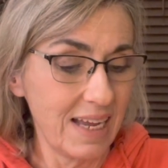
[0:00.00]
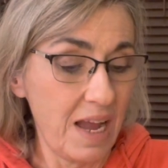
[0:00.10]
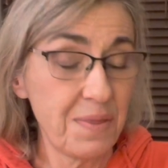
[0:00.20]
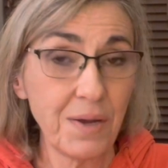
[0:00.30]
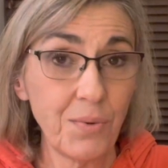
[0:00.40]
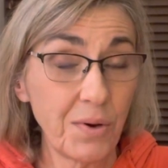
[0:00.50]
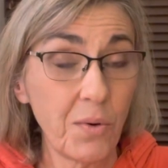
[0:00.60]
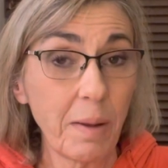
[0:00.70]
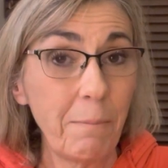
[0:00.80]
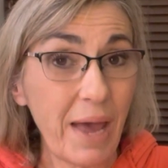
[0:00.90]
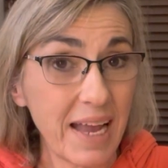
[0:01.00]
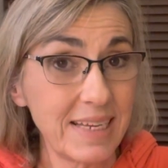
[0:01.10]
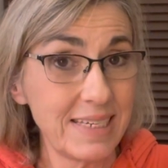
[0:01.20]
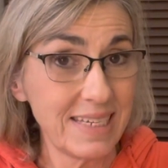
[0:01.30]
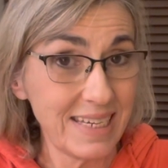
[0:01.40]
I think we're going back
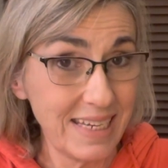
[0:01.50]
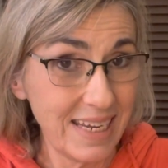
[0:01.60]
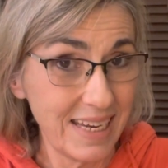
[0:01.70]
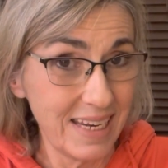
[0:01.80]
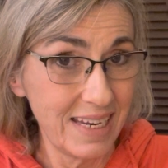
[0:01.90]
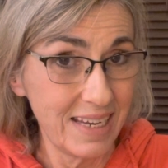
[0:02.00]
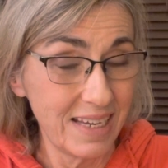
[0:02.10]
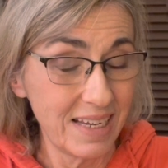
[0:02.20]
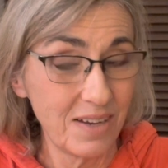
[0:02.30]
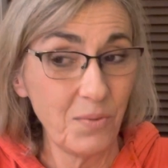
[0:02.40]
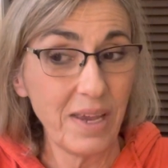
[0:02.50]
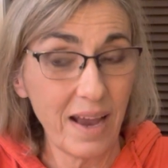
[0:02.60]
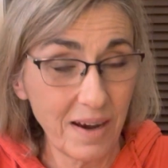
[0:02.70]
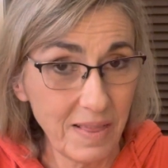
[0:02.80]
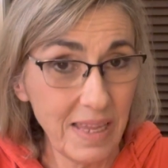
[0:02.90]
to Eden. We
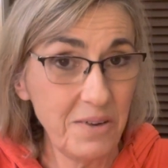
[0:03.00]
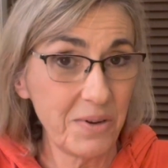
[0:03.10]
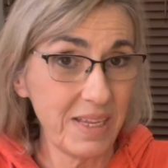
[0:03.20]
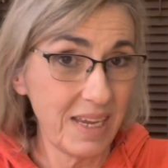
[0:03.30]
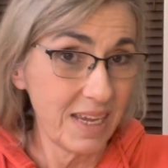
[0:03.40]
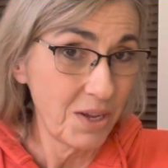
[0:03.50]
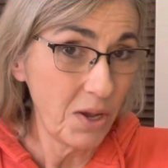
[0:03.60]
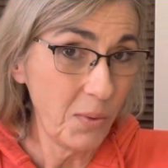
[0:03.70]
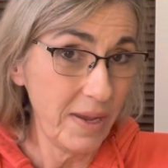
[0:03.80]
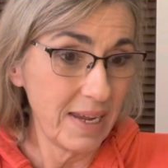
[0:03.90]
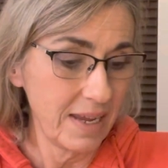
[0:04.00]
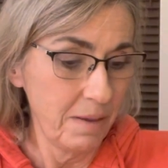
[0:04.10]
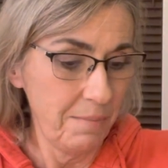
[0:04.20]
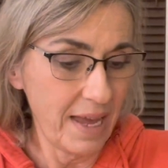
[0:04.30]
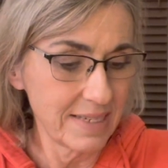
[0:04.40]
are literally going
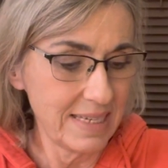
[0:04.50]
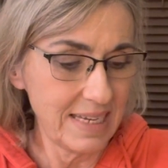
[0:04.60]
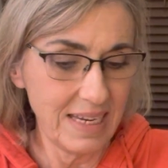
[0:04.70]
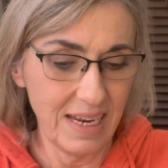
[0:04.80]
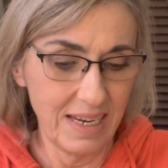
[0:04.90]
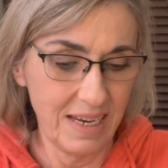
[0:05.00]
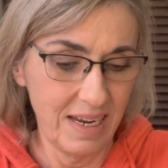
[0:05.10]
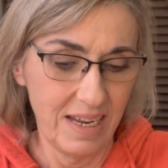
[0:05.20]
back to Eden.